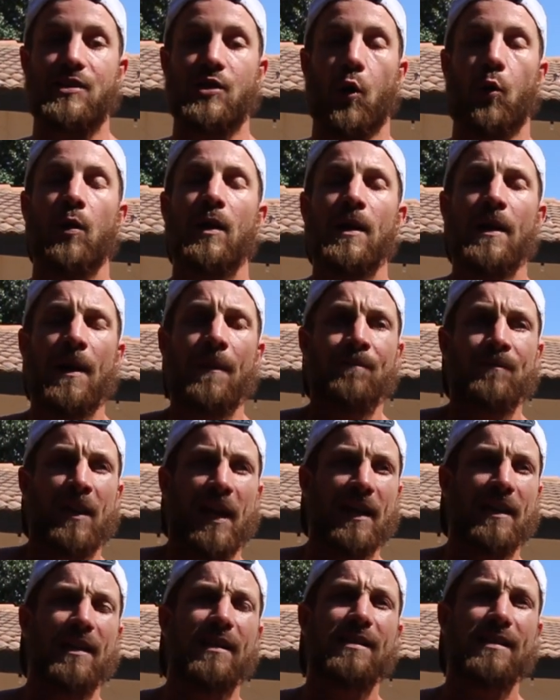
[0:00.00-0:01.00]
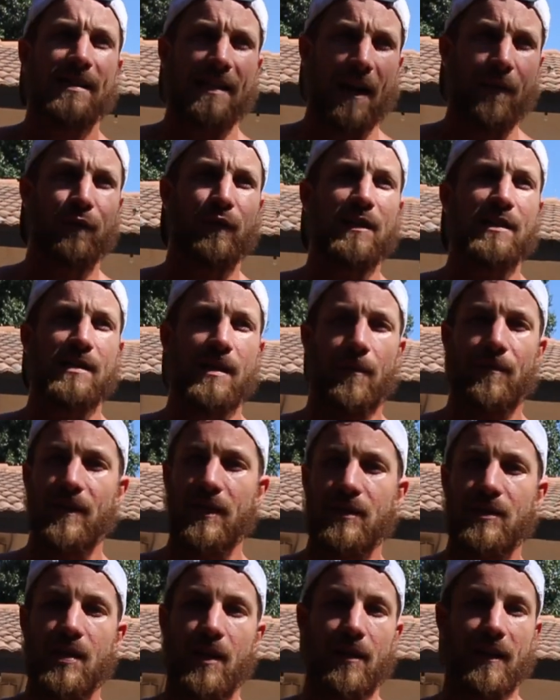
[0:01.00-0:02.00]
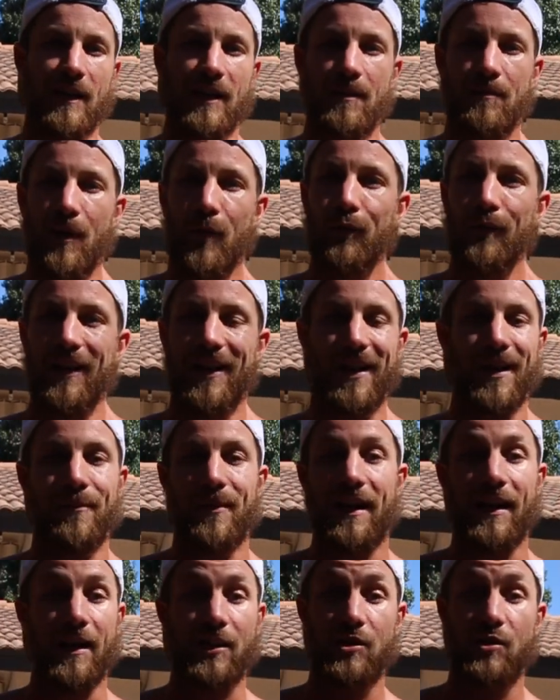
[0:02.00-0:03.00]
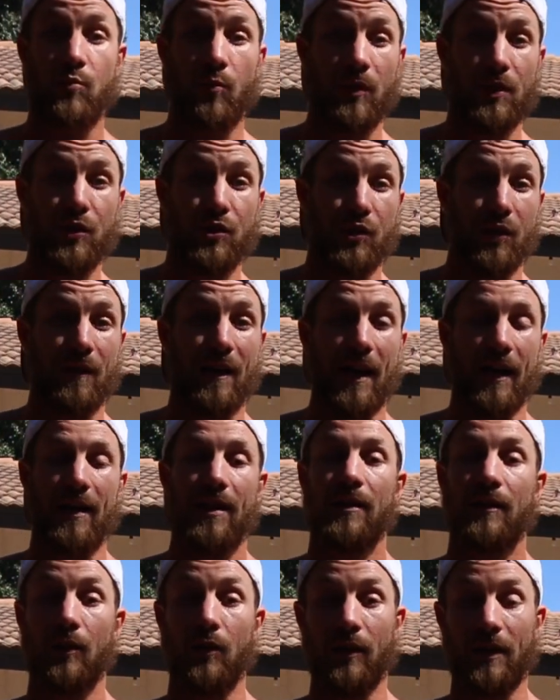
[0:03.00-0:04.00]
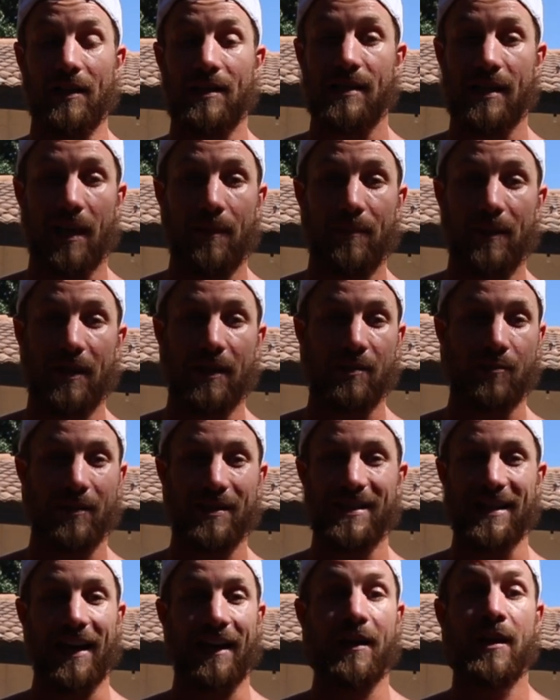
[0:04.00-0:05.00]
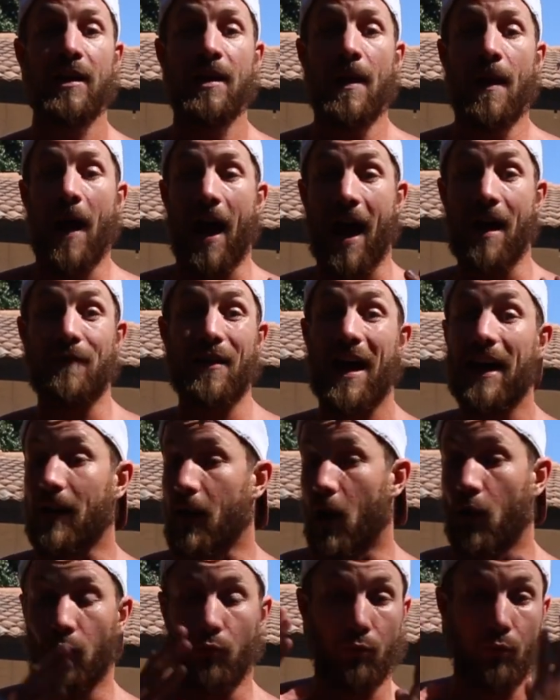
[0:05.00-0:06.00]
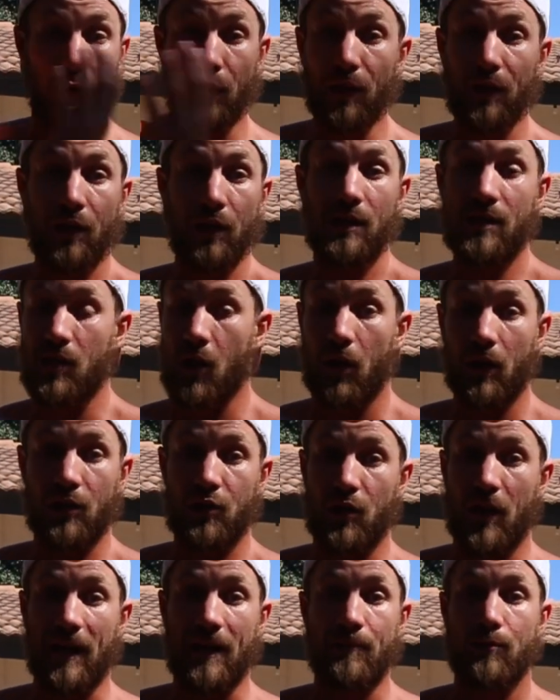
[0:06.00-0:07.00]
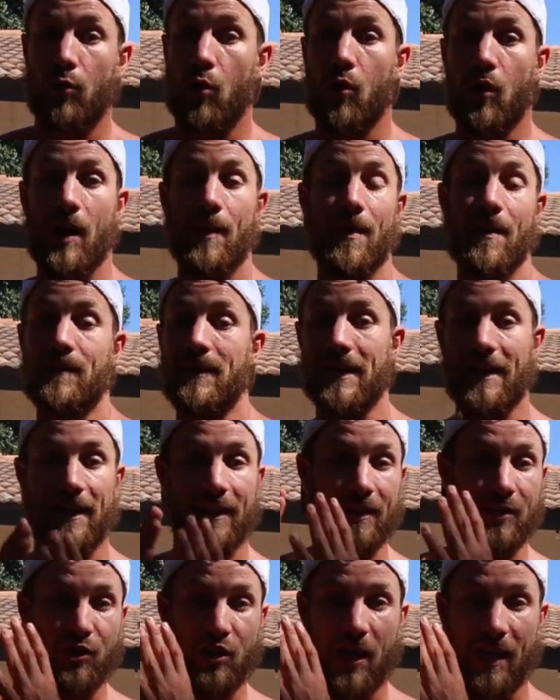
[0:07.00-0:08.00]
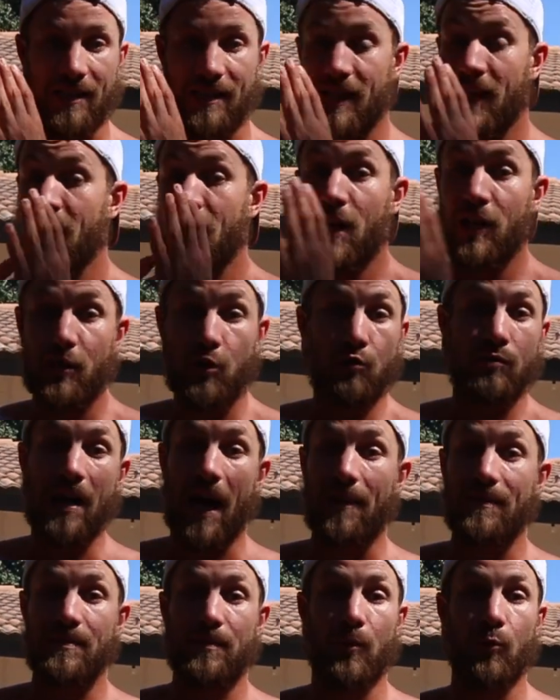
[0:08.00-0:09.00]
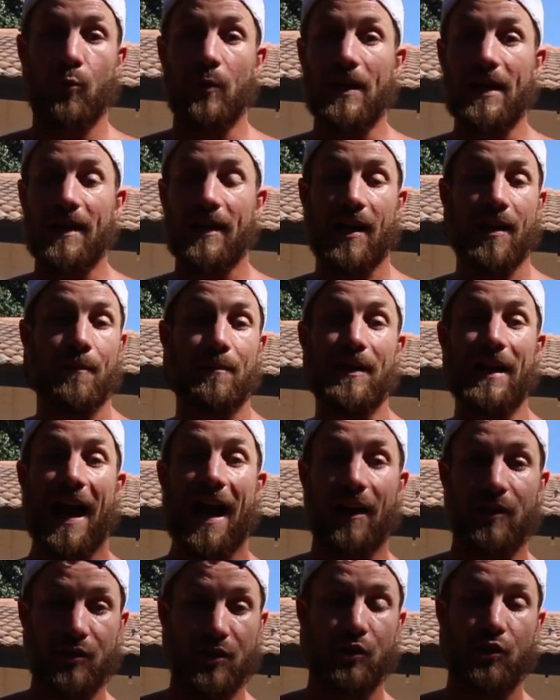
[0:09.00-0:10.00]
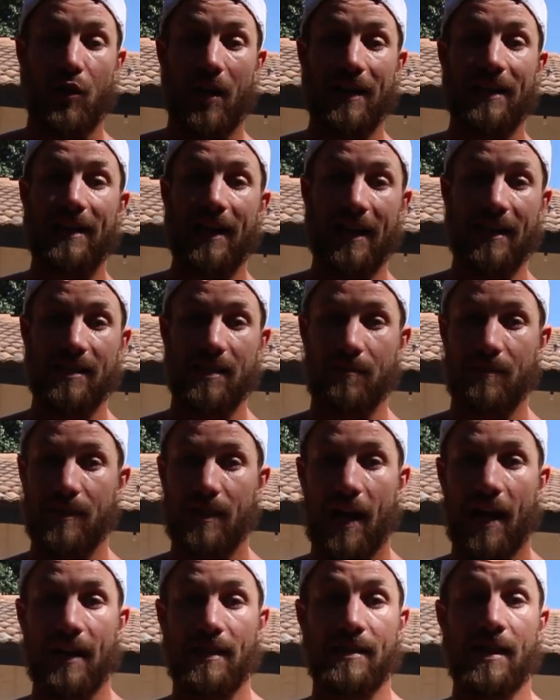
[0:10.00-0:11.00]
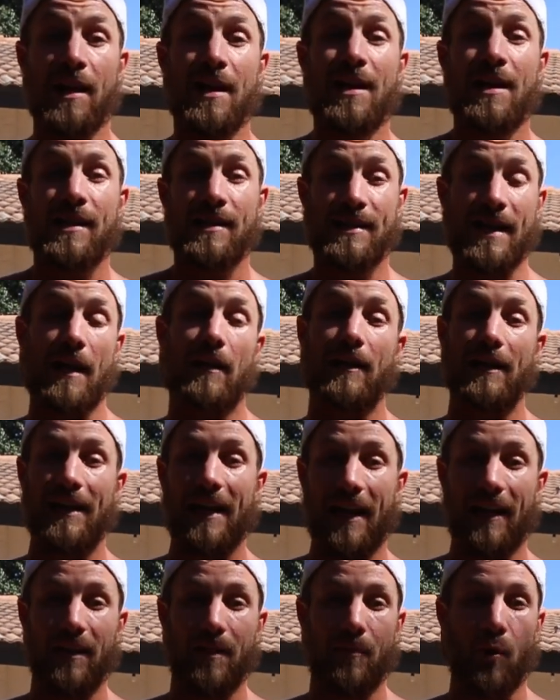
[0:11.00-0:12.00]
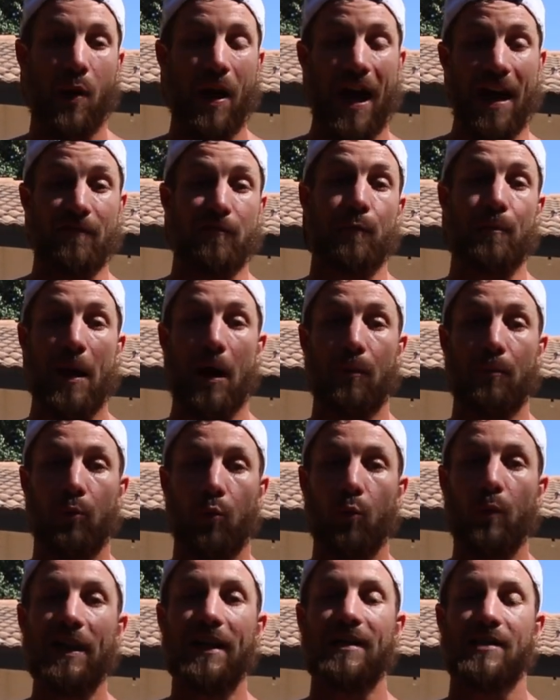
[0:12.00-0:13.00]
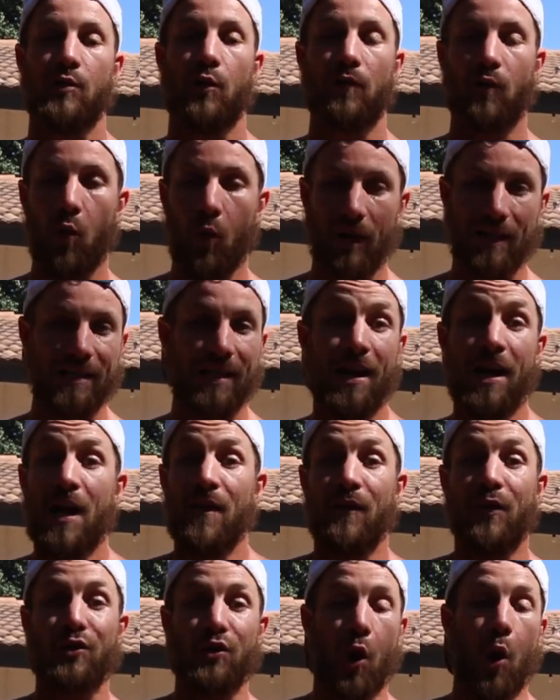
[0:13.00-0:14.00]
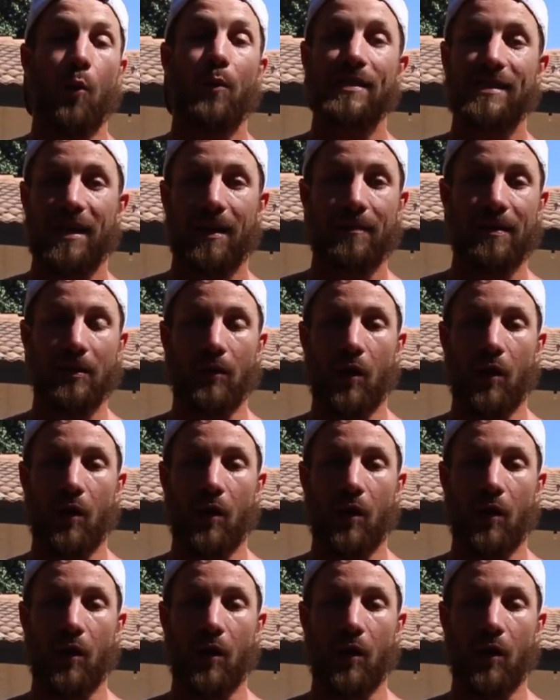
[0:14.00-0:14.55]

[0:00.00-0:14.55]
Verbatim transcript: So it is definitely something to think about, and I just wanted to share that little insight because once again, I've had a really good solid training program. I've been hitting chest 2 times per week, been actually trying to gain some size, steadily gaining about 1/2 pound per week. So of course, there's always gonna be